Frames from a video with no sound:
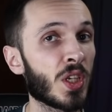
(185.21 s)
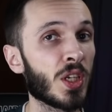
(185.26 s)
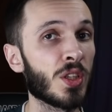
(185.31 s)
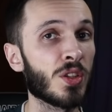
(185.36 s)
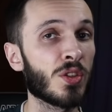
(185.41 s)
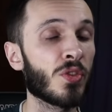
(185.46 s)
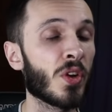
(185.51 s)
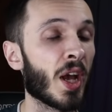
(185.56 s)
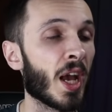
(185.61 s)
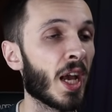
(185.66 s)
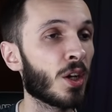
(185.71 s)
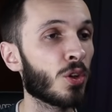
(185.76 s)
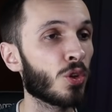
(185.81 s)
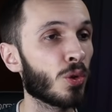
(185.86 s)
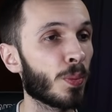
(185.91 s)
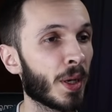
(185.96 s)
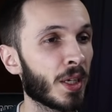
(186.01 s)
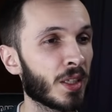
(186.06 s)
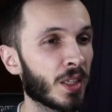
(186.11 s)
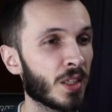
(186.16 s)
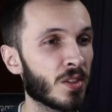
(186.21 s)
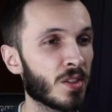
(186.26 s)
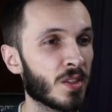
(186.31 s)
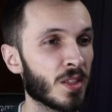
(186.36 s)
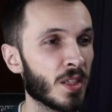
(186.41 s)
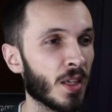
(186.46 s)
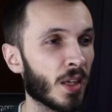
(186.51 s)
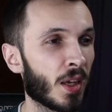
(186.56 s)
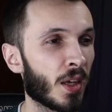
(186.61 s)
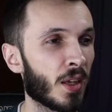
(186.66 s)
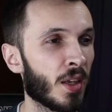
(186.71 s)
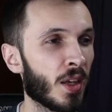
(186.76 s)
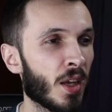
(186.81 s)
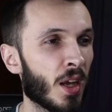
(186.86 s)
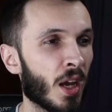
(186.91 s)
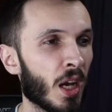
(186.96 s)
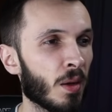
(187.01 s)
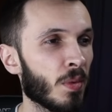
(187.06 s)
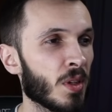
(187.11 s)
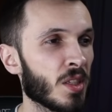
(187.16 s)
skins for Acrobat and Seer.
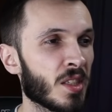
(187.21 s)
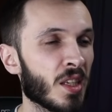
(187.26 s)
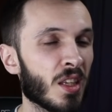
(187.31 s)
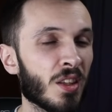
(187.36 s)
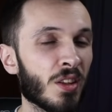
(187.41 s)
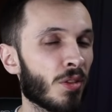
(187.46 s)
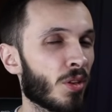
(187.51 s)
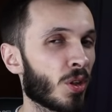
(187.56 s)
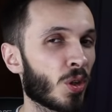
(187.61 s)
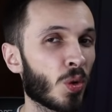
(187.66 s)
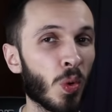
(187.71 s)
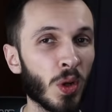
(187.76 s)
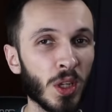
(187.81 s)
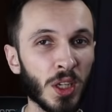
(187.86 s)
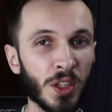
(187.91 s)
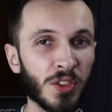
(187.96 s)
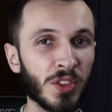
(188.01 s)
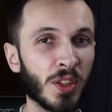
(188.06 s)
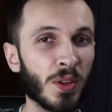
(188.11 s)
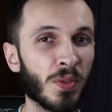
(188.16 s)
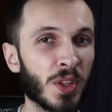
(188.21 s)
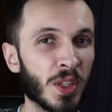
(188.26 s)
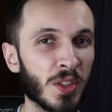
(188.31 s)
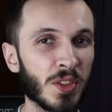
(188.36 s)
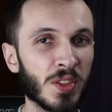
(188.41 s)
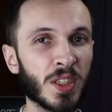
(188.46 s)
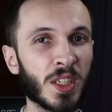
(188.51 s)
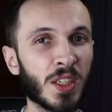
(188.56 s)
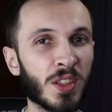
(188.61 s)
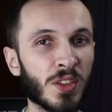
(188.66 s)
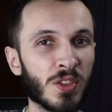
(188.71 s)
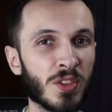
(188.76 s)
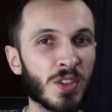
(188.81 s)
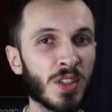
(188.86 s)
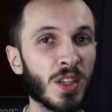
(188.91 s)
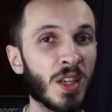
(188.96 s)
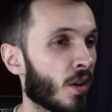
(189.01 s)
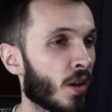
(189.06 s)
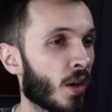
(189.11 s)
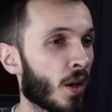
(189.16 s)
I must say that the quality of these
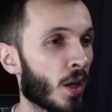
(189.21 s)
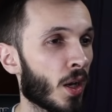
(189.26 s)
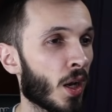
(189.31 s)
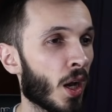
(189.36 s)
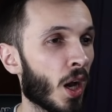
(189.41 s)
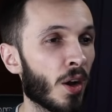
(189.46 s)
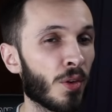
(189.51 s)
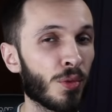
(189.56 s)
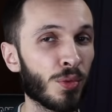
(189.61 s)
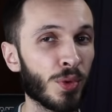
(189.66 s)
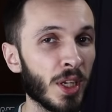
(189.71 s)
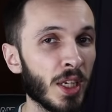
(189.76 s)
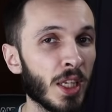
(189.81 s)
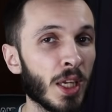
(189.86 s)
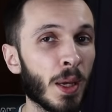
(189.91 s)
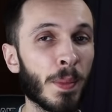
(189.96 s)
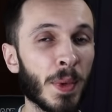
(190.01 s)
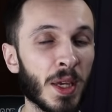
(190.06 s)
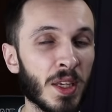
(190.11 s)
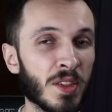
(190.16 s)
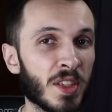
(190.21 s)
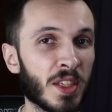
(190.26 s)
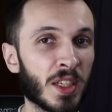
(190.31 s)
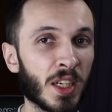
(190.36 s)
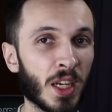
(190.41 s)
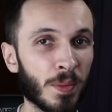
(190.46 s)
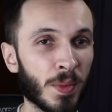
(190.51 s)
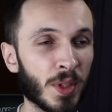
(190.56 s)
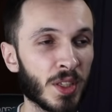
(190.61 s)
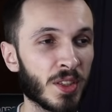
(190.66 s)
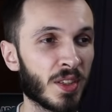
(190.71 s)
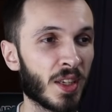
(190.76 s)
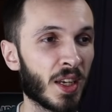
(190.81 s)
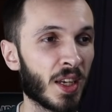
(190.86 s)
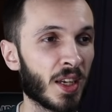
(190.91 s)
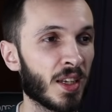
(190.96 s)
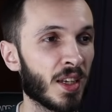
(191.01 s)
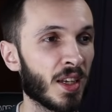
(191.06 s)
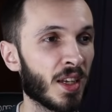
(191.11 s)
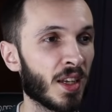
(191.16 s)
skins uh, are really amazing, I must
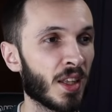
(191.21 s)
say.